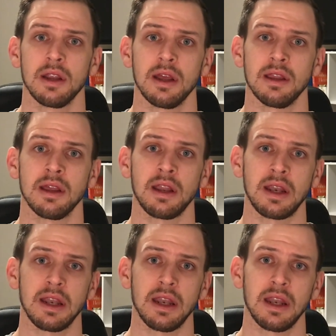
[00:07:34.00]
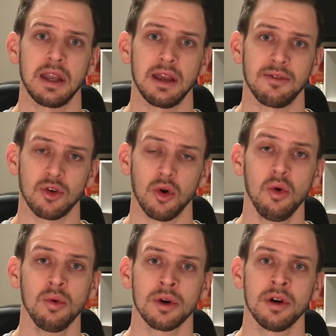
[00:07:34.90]
And then if you're
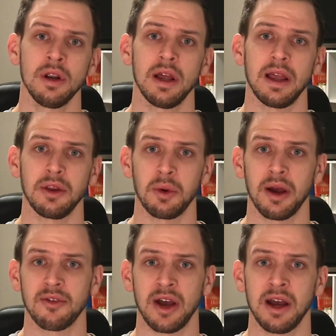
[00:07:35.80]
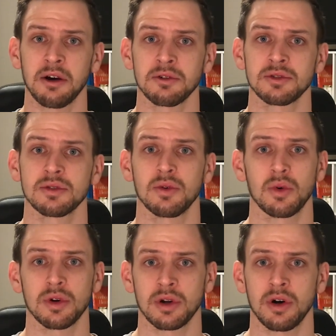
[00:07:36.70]
older and you have a house
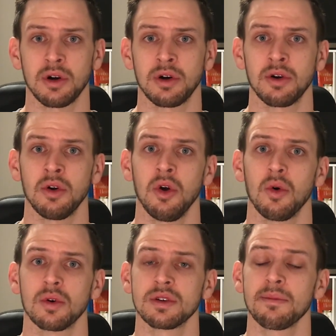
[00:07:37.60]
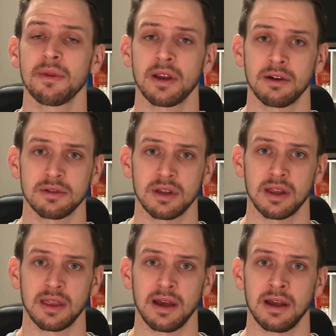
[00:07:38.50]
or a car or something else
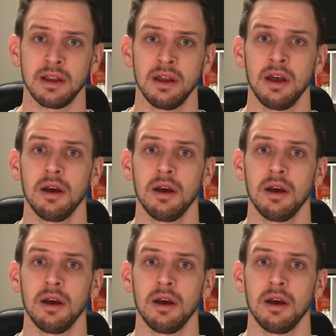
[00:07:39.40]
like that,